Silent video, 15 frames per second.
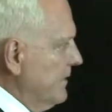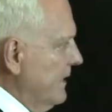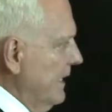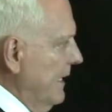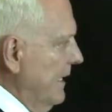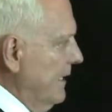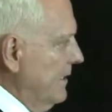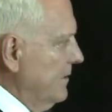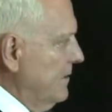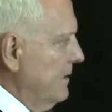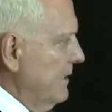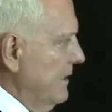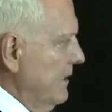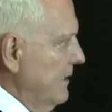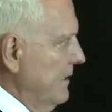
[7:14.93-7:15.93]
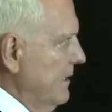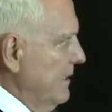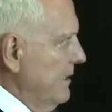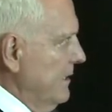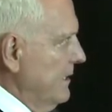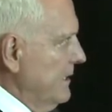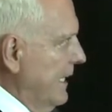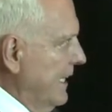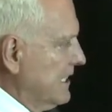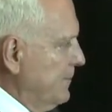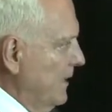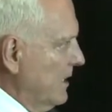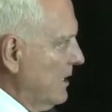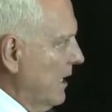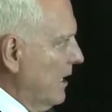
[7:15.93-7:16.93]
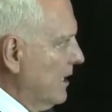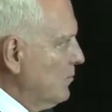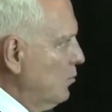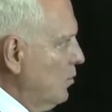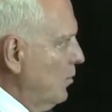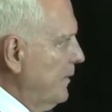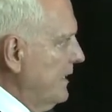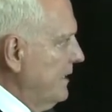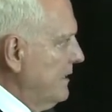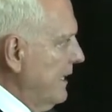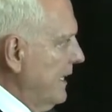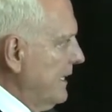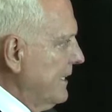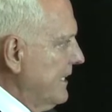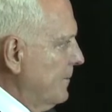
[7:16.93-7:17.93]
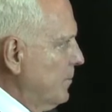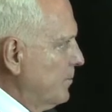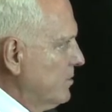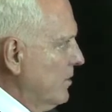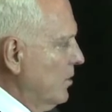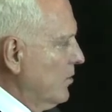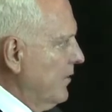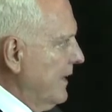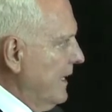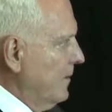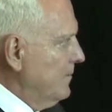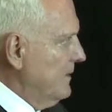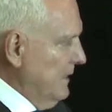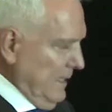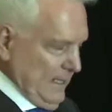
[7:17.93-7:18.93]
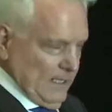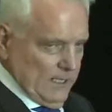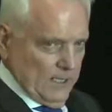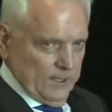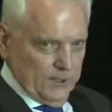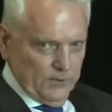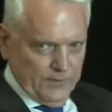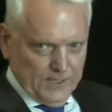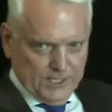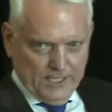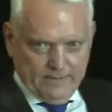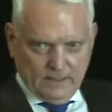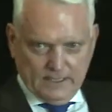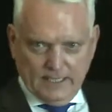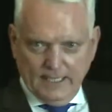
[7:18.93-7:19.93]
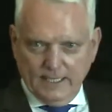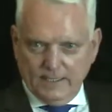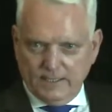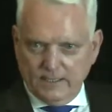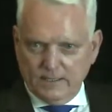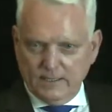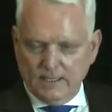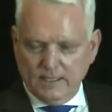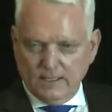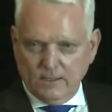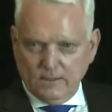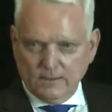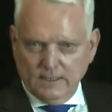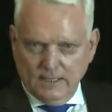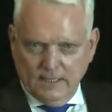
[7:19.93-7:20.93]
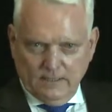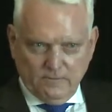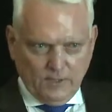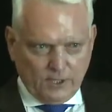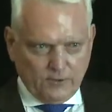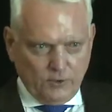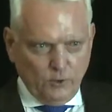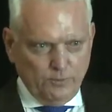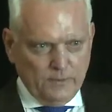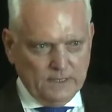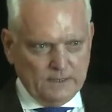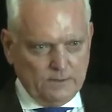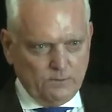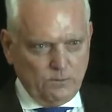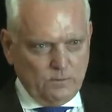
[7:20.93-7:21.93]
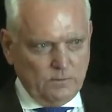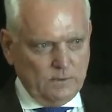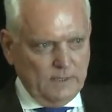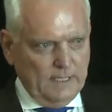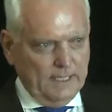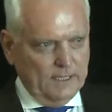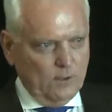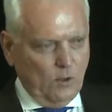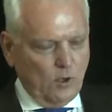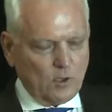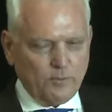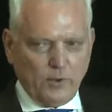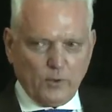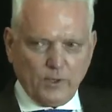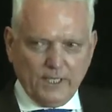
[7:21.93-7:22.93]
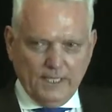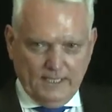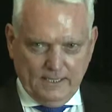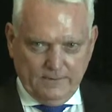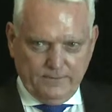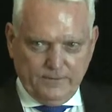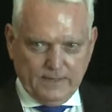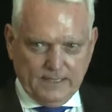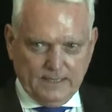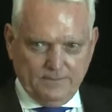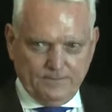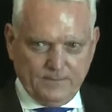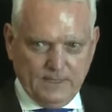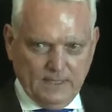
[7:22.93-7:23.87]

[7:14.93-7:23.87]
And Yasmin Khan will be heading up a program to facilitate recruitment and onboarding of